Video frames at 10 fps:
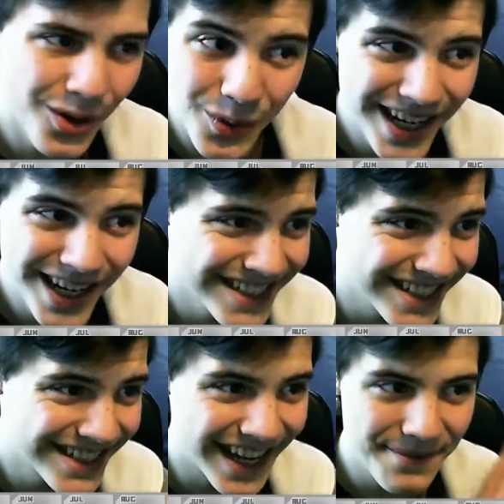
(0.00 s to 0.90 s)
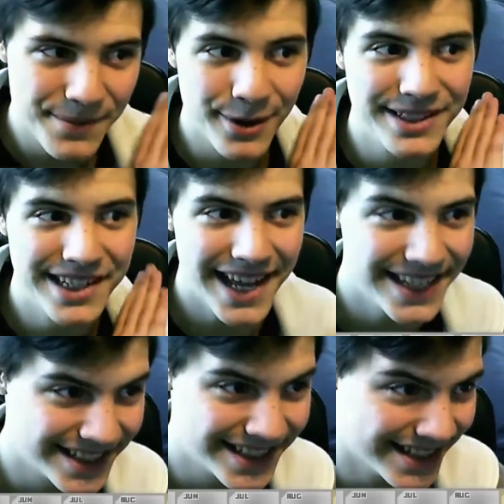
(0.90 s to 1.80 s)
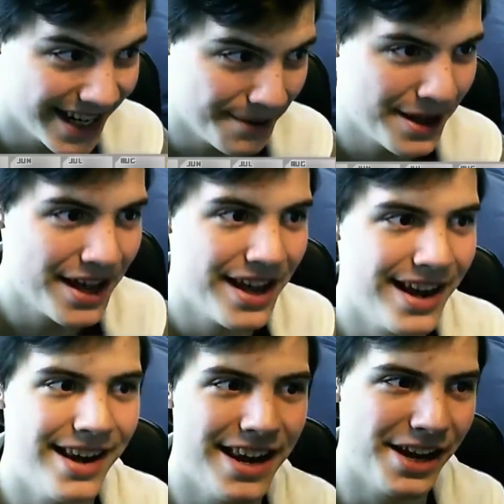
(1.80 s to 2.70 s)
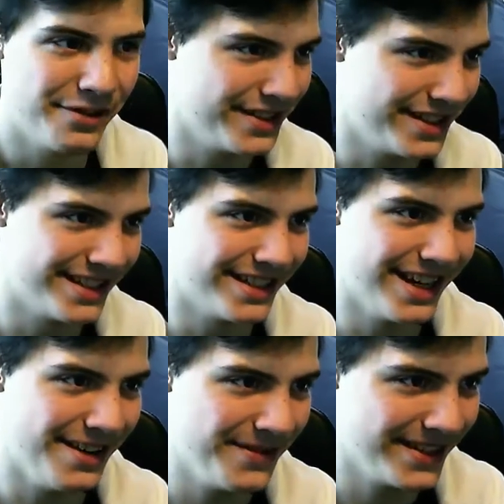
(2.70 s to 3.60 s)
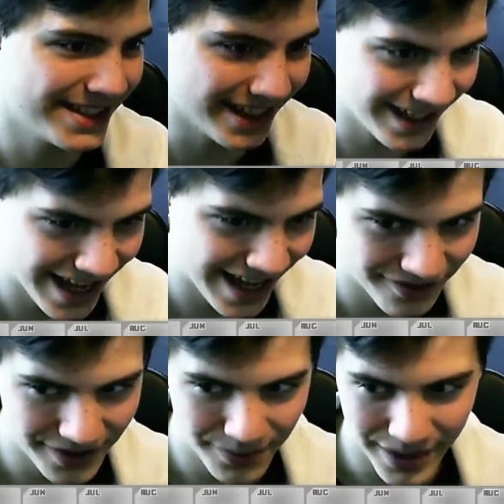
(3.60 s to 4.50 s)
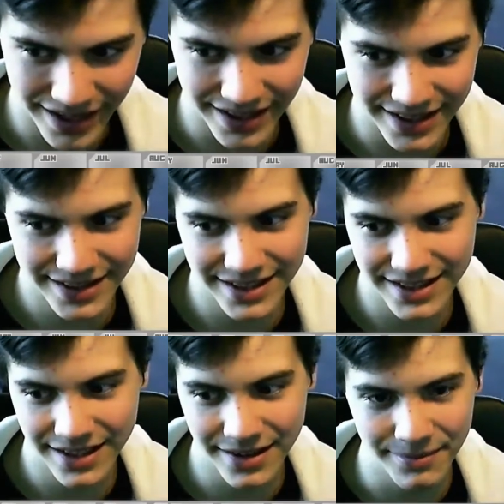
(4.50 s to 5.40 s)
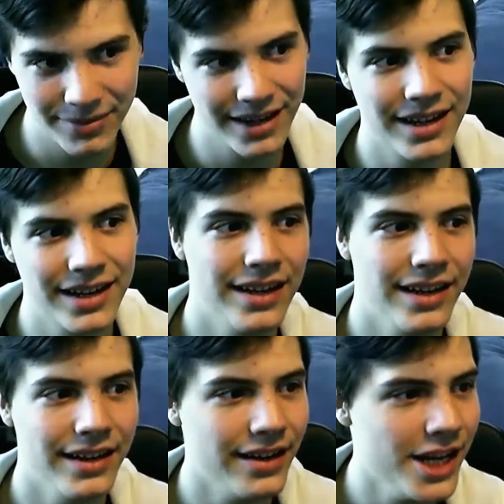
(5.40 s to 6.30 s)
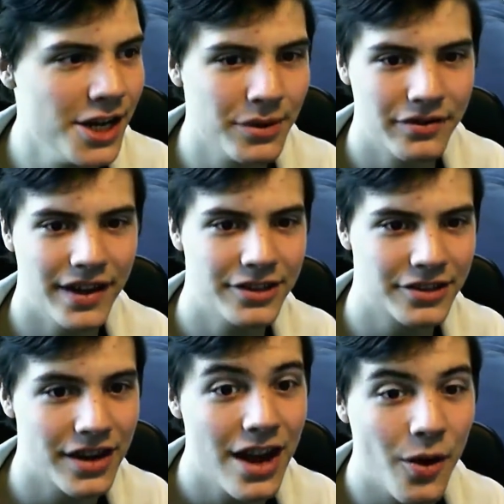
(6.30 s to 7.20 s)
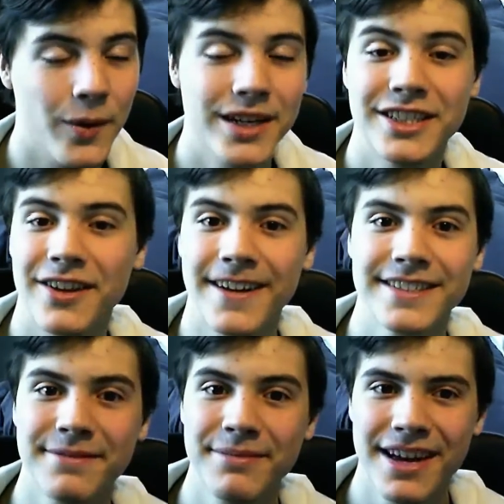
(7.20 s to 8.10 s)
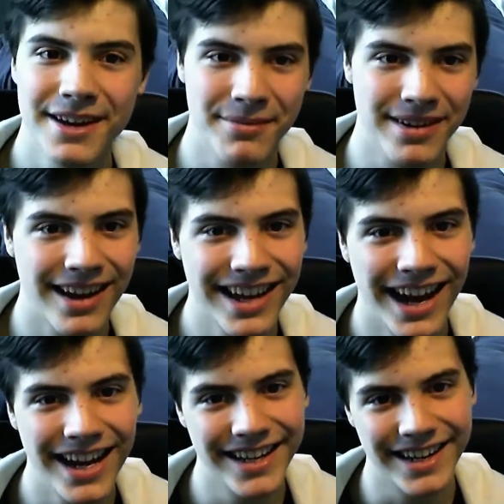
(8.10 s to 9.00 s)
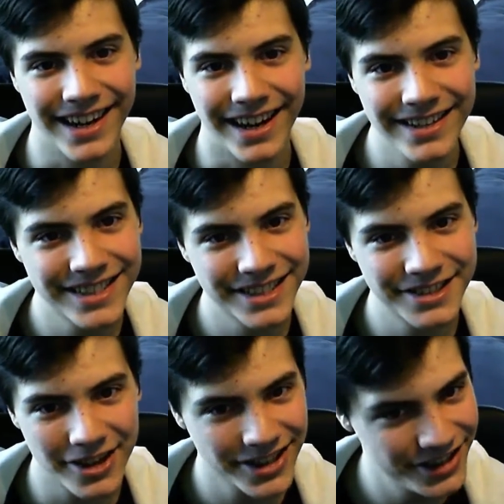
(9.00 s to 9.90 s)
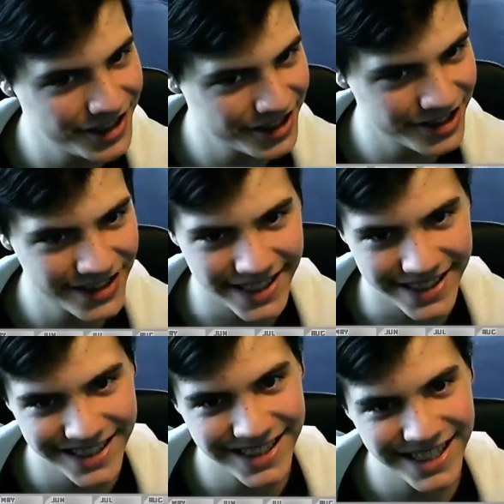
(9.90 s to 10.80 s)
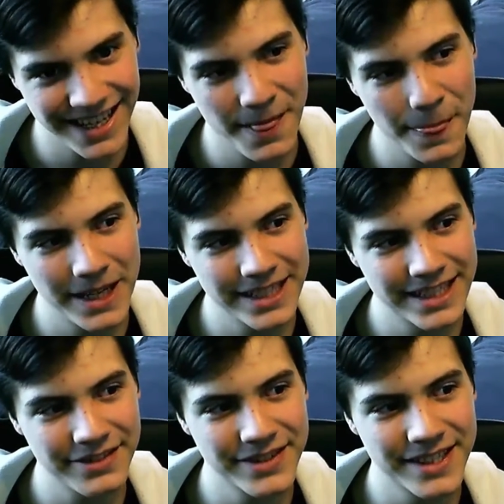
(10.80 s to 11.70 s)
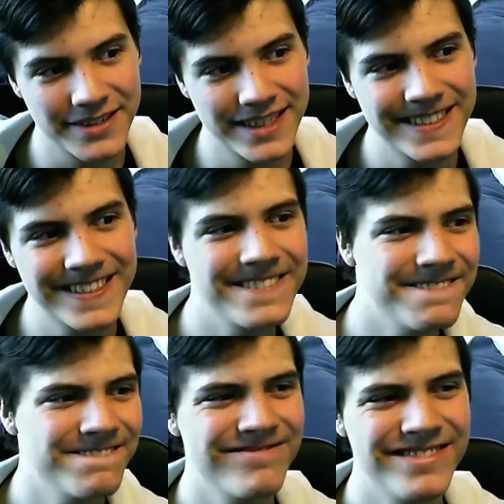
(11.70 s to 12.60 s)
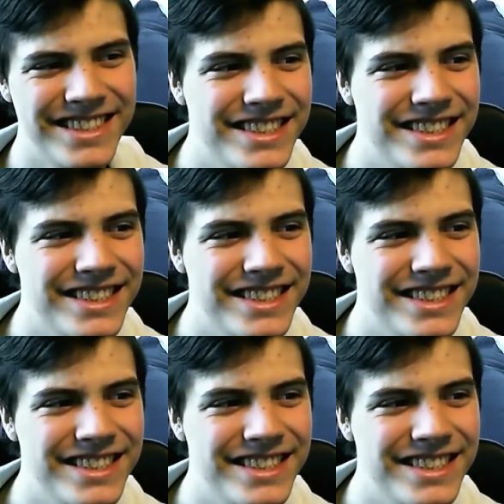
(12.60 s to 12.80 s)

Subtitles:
No week is the same. No day is the same. Nothing's the same. It's like every week it's a completely new adventure, which is awesome. But I kind of like structure and stuff, so it's